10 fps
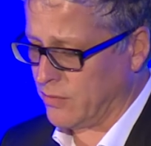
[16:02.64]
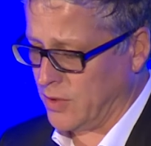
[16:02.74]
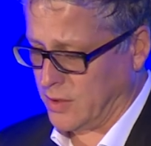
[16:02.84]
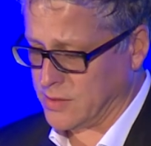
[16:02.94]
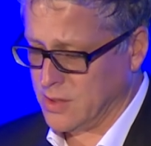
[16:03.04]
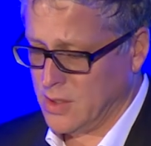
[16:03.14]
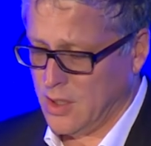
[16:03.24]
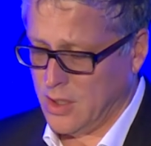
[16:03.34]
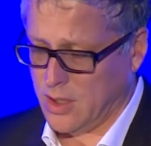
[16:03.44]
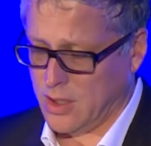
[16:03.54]
Things
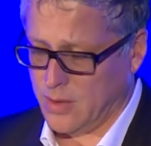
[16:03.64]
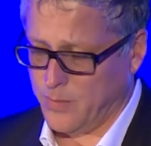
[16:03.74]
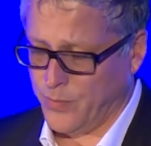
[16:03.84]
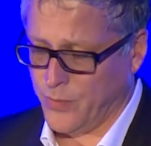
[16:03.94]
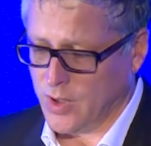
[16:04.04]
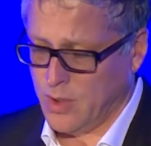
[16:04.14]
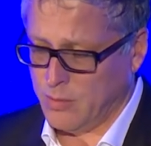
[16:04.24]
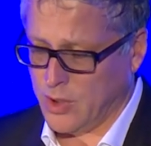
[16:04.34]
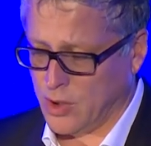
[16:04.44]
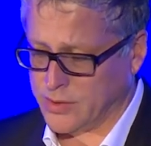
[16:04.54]
um,
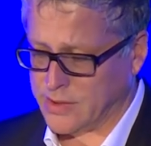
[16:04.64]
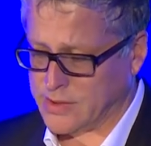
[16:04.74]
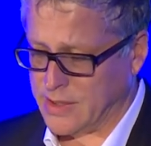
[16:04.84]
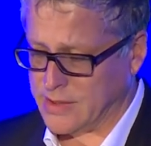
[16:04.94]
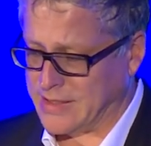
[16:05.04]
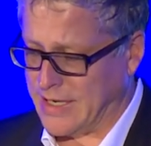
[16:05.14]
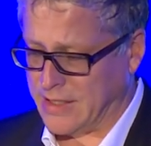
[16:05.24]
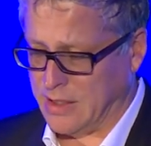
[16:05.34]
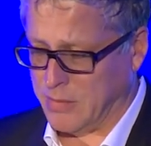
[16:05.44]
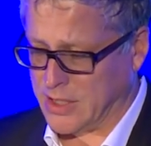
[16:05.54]
because it's it's
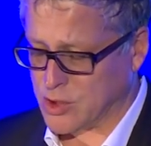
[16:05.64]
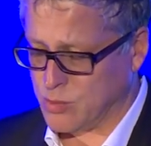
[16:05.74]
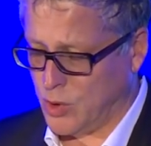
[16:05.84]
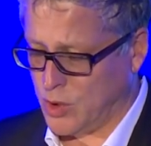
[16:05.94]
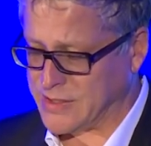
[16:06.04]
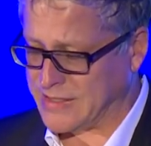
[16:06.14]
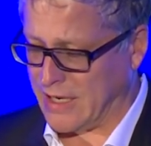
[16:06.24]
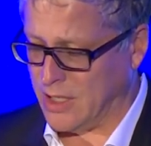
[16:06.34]
getting much more scale